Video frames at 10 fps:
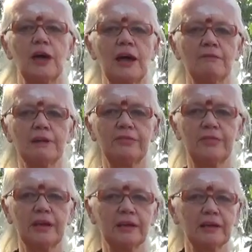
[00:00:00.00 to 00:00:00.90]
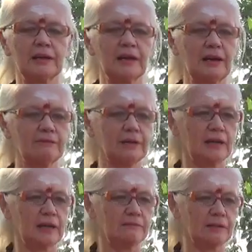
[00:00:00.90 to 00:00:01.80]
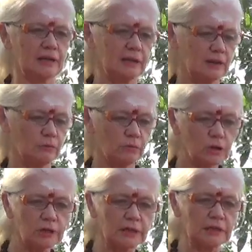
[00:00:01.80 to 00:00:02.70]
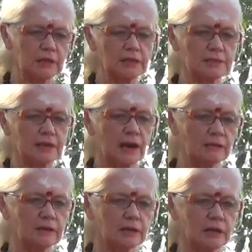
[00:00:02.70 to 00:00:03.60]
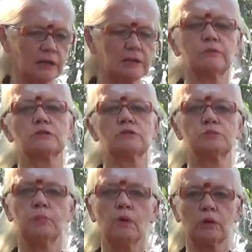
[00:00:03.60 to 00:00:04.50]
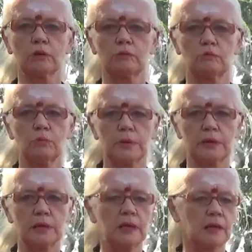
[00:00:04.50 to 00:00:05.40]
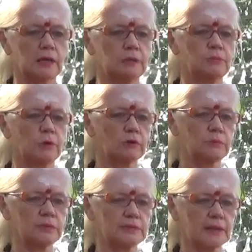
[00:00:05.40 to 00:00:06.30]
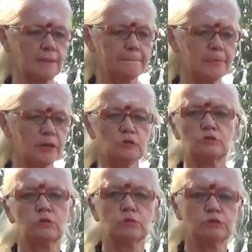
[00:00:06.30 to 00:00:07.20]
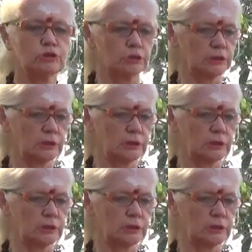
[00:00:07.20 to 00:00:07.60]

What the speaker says: Everything, every word that he's uttered, it was spoken to me. It brought me some solution.